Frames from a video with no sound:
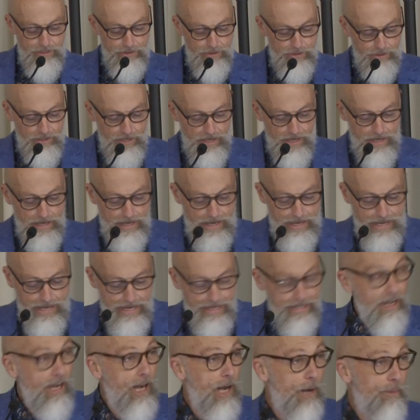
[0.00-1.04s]
his
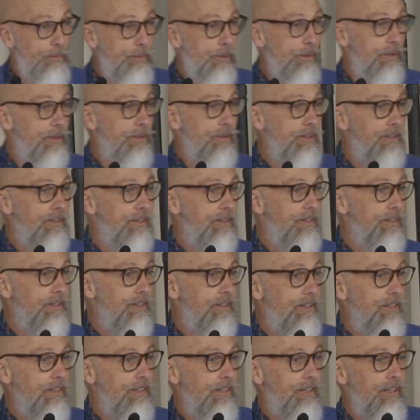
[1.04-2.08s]
head up
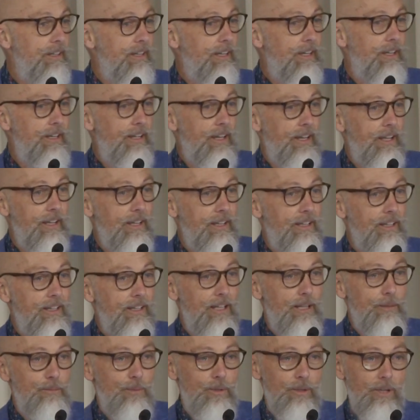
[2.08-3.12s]
in a
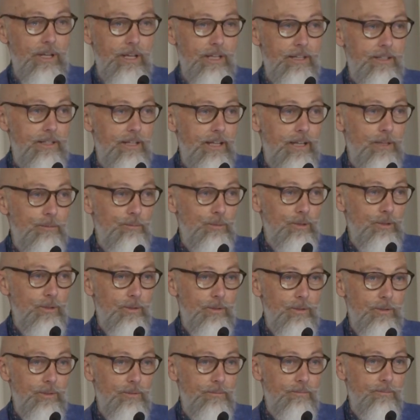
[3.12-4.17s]
keep-your-head-down
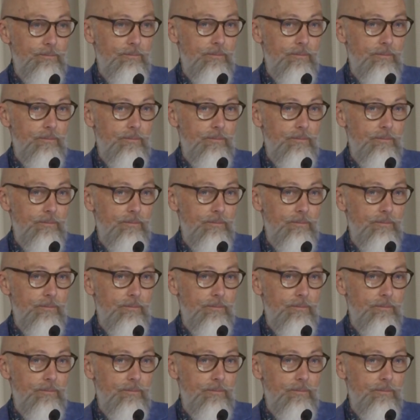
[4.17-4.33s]
world.